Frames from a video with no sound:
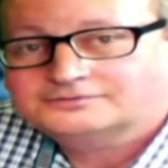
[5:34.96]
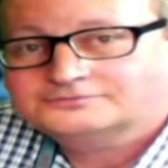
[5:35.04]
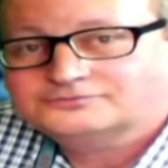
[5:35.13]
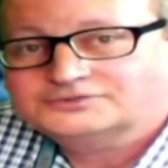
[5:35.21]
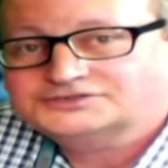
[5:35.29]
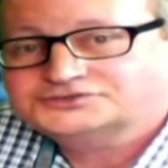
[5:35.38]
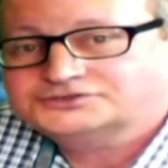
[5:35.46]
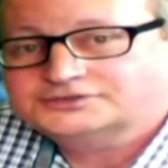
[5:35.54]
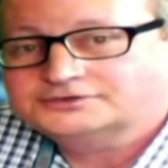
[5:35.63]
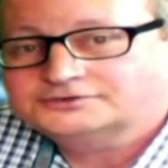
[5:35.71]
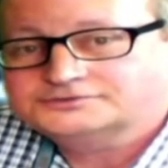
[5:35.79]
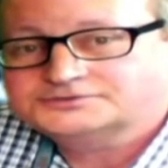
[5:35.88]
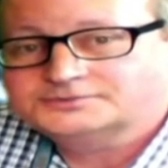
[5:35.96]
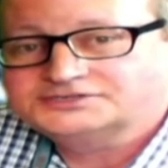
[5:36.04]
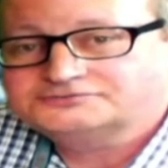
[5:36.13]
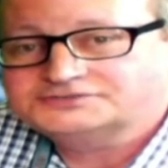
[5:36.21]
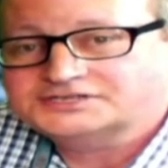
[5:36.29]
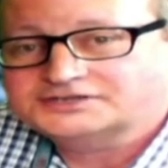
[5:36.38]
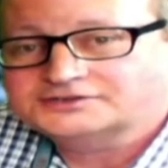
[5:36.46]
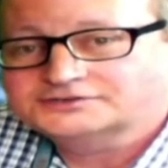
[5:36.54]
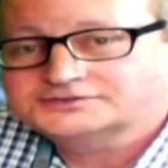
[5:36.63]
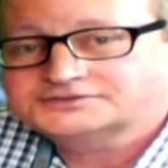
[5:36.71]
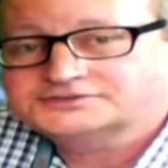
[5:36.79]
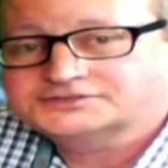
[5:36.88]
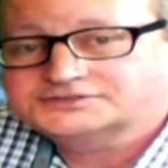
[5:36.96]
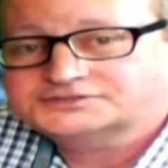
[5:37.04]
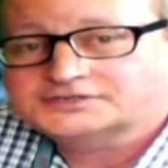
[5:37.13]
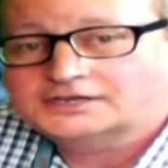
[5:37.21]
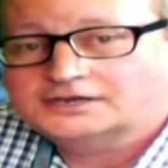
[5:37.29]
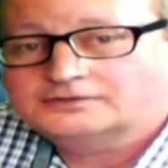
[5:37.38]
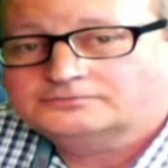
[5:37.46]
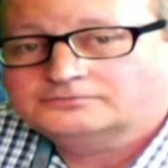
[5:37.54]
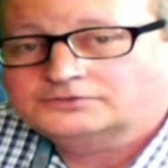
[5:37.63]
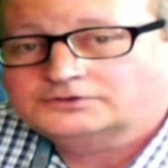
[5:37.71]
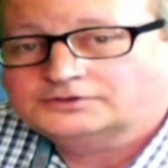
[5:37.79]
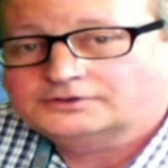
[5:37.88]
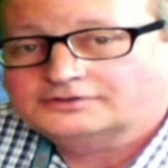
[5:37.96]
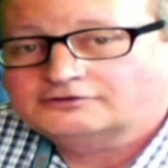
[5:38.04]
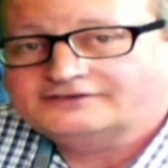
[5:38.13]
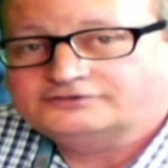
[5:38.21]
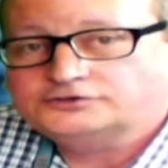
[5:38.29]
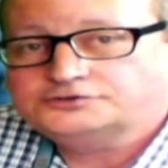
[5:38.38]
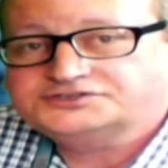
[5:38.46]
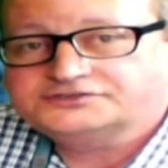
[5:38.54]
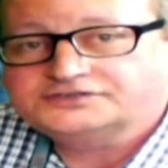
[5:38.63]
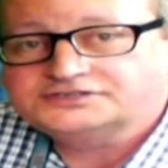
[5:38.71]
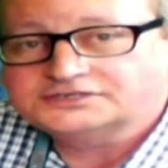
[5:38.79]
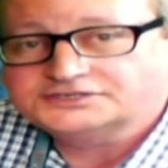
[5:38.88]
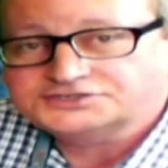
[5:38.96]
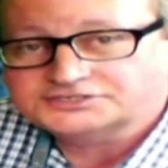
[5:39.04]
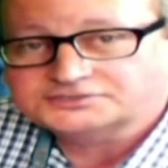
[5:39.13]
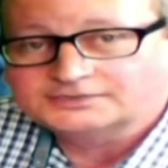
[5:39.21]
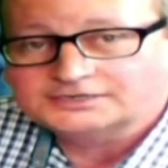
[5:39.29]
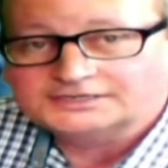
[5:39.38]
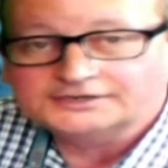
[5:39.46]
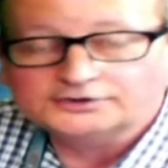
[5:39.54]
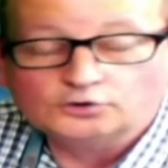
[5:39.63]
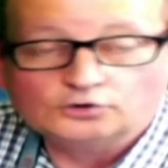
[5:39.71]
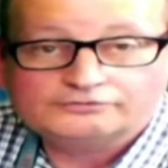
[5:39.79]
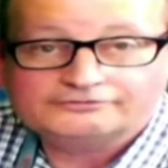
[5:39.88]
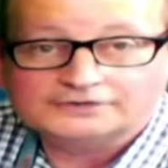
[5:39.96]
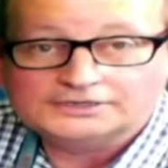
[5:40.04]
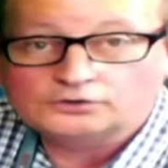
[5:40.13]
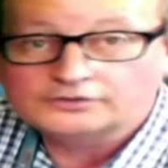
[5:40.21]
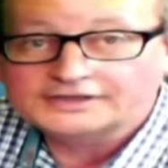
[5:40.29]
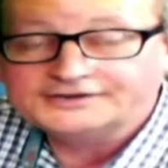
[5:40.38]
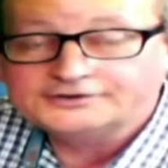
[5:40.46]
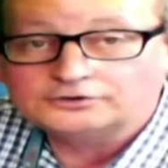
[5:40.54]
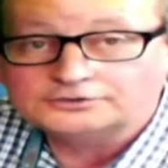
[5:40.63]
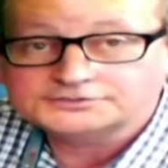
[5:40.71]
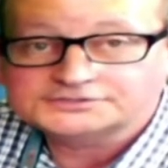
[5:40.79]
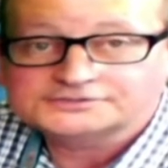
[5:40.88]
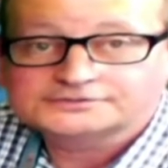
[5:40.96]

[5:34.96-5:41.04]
Which, to me is ridiculous. It's they're either using these legitimately and lawfully, or they're not.